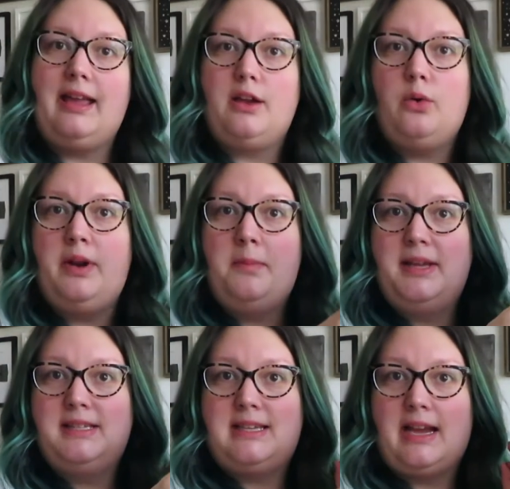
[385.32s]
got quite a
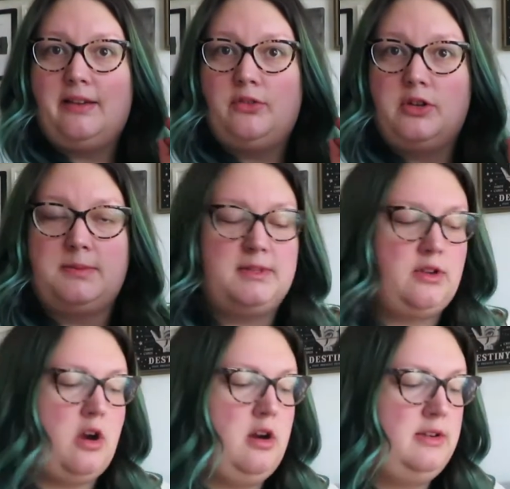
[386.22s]
big stack of Christmas
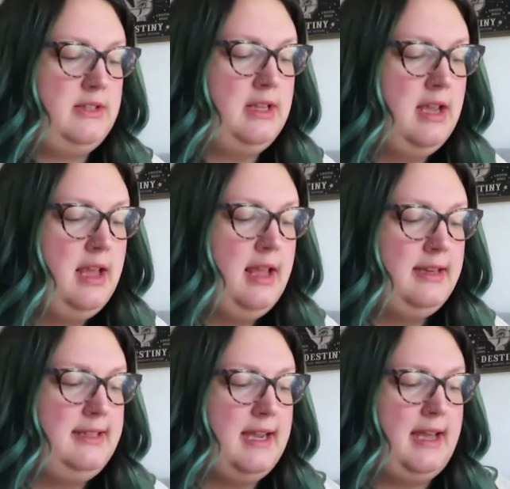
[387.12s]
cards
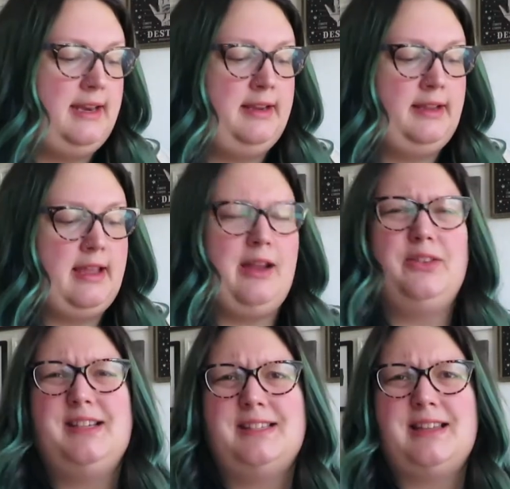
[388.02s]
done.
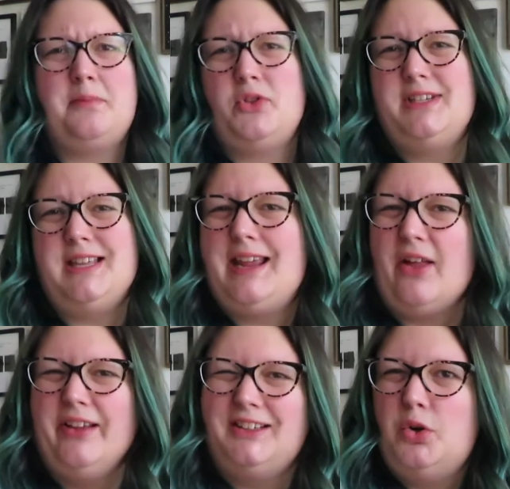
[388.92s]
I'm only sending
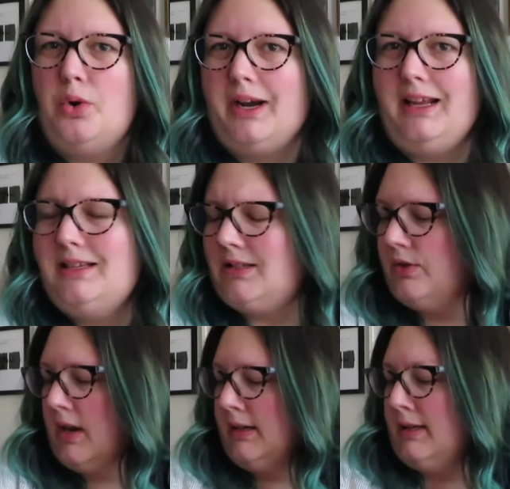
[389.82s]
out like 20, so
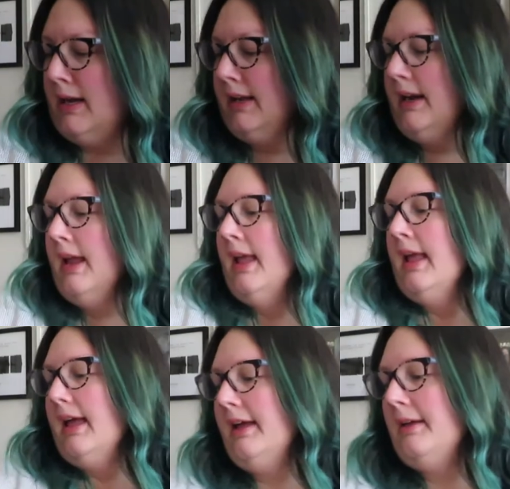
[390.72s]
not a ton.
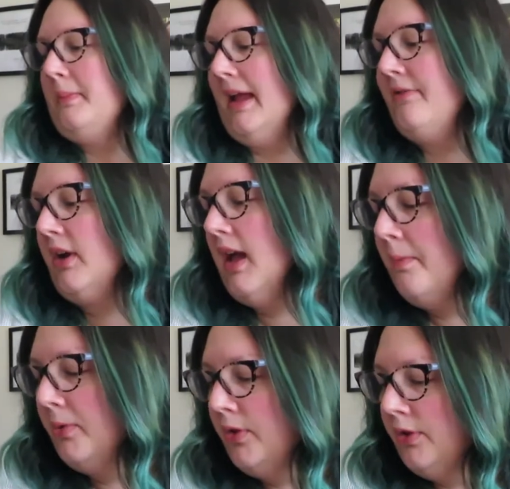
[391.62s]
I have a
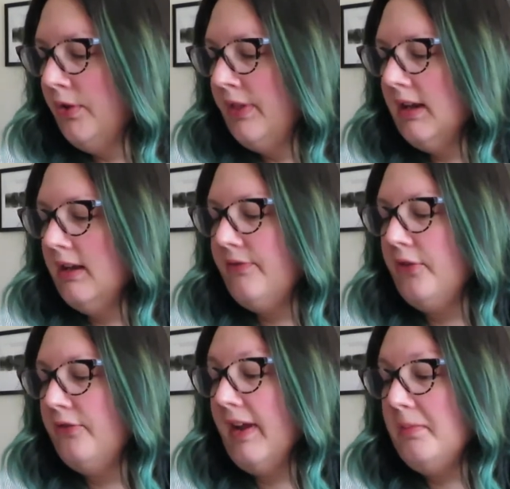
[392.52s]
couple
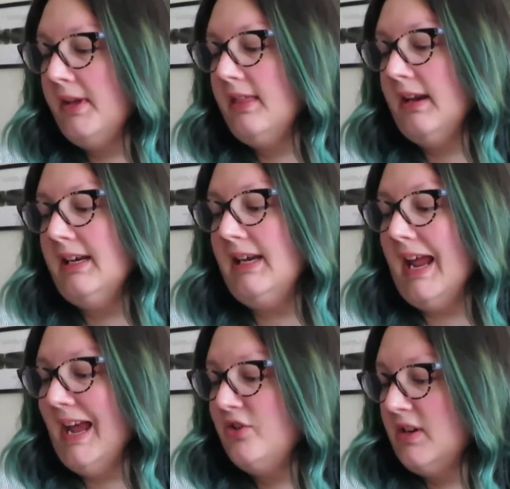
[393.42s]
for family that I
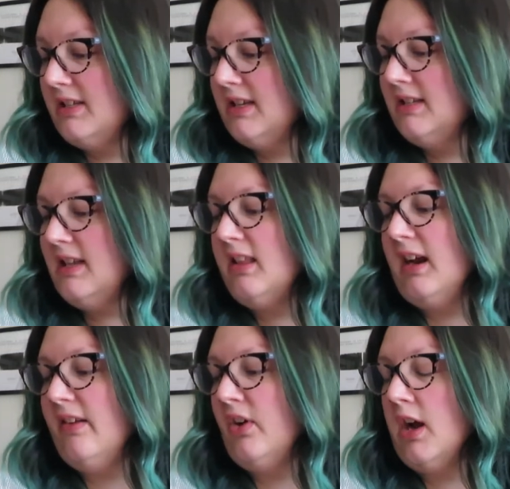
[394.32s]
need addresses, and then
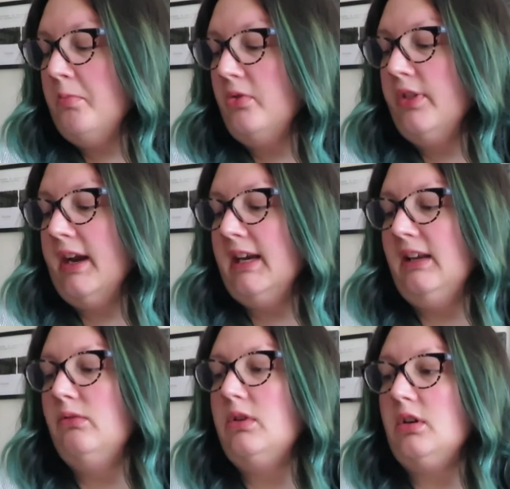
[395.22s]
I have a couple that I
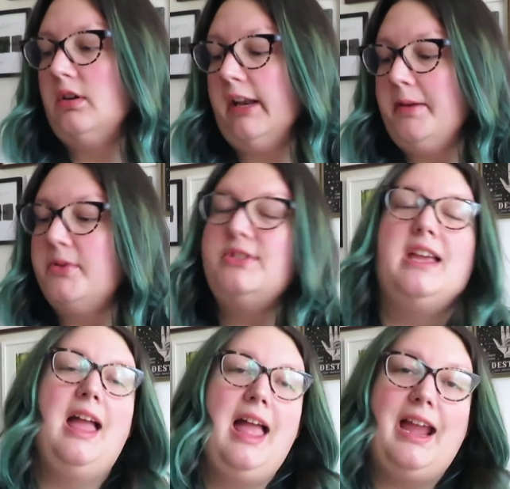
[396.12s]
need return labels.
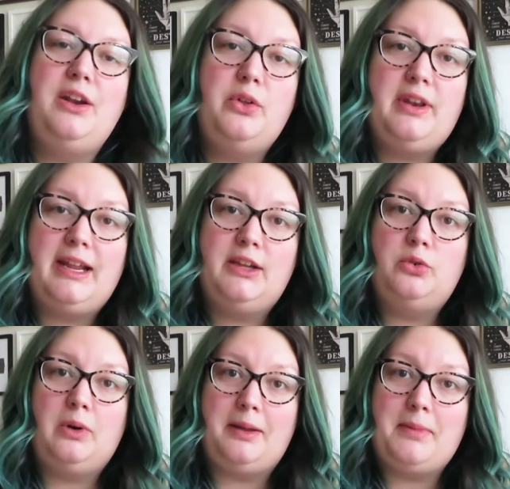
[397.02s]
I know that I
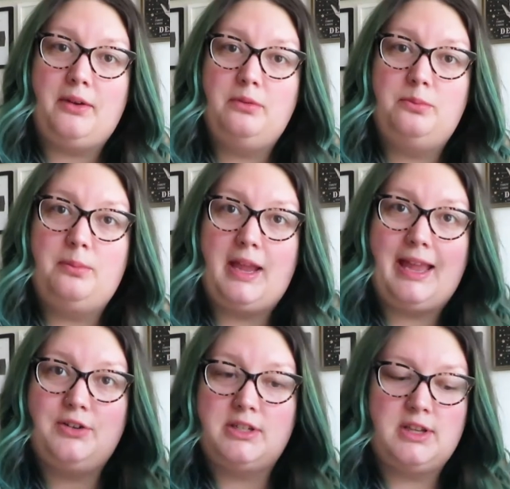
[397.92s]
could write my
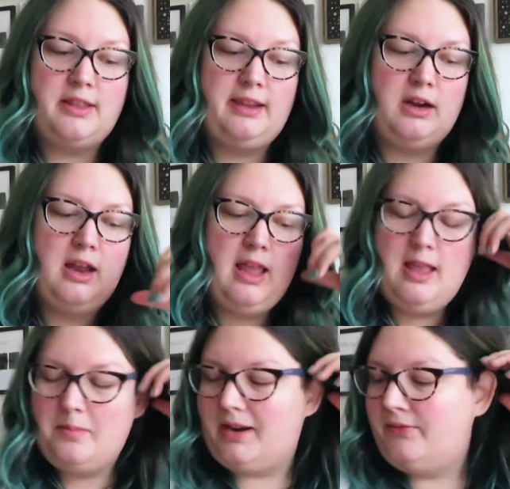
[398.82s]
address on there,
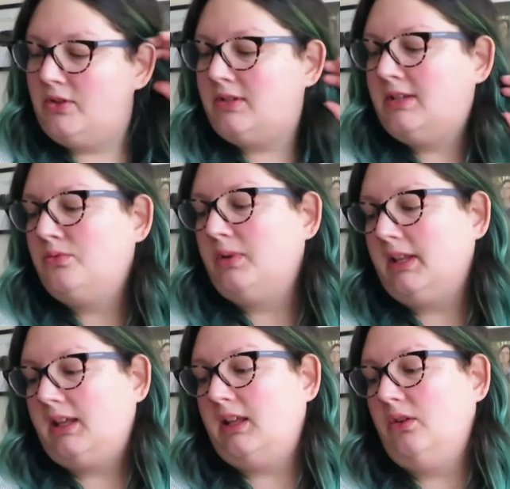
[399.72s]
but I've used these
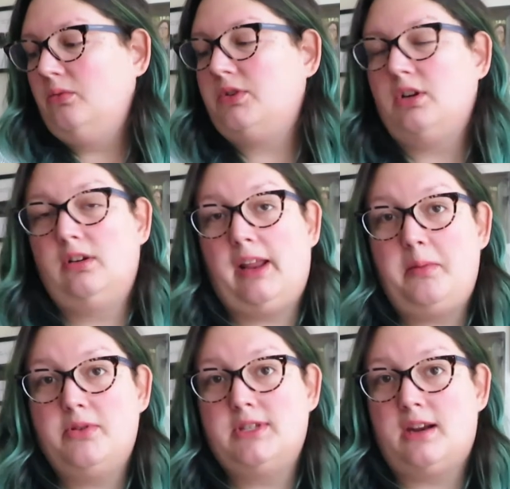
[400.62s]
really cute return
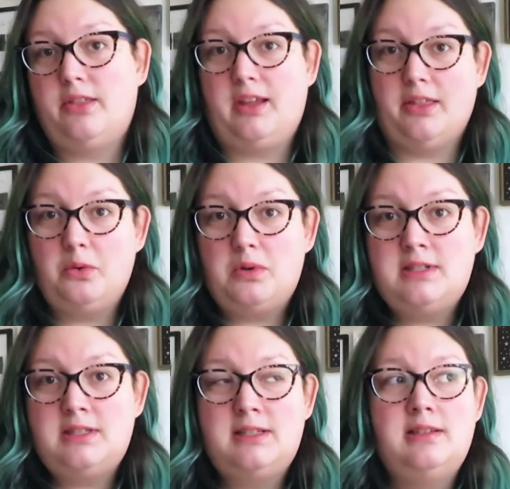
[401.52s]
labels on all the other
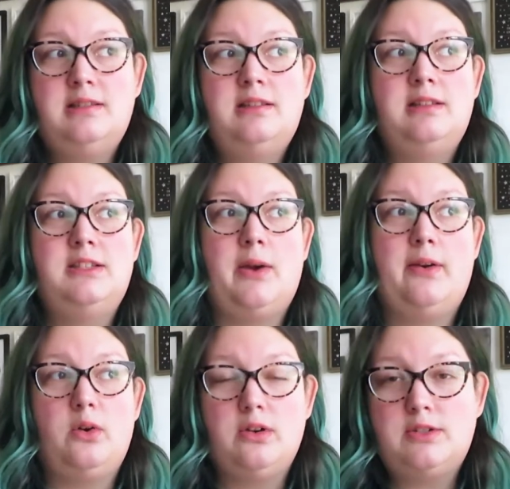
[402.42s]
ones, so
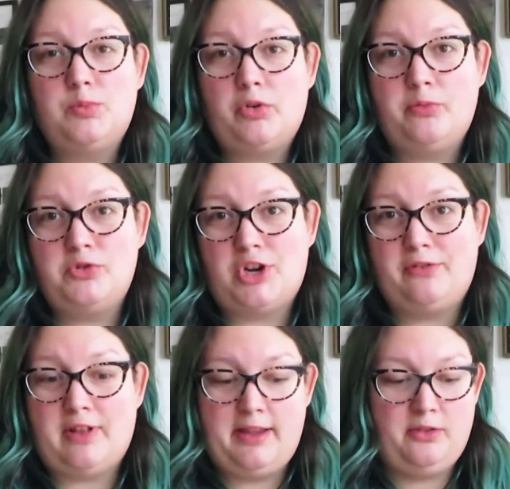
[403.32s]
I ordered some more from
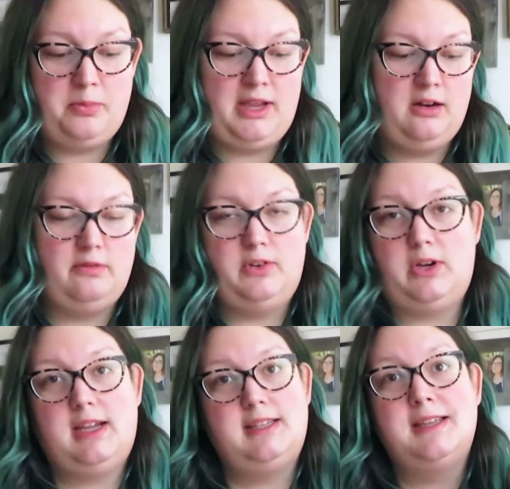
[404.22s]
Shutterfly and they'll be here in a few
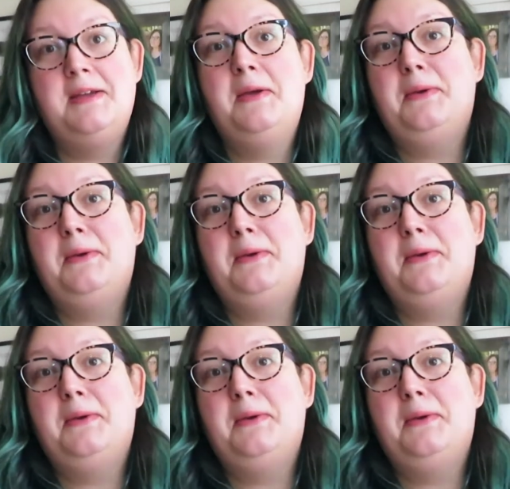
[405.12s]
days.